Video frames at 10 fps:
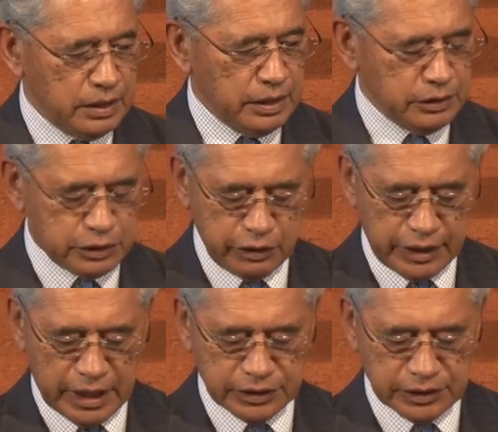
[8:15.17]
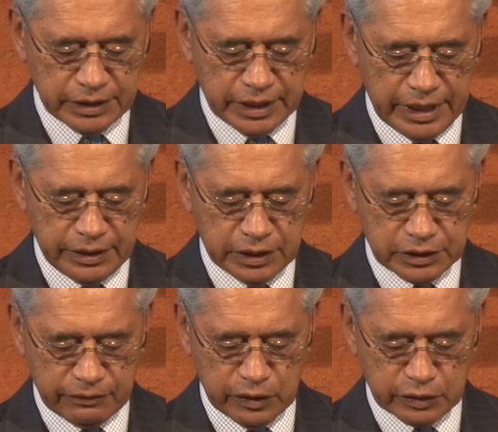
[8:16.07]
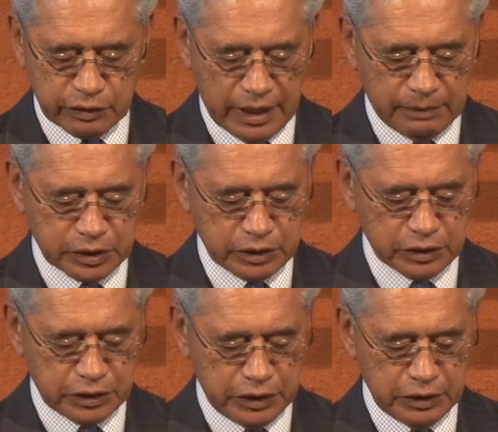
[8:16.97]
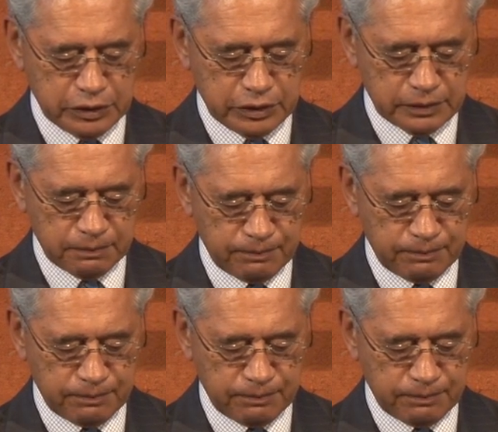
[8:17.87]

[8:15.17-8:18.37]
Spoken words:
In 2009, the several tribes concerned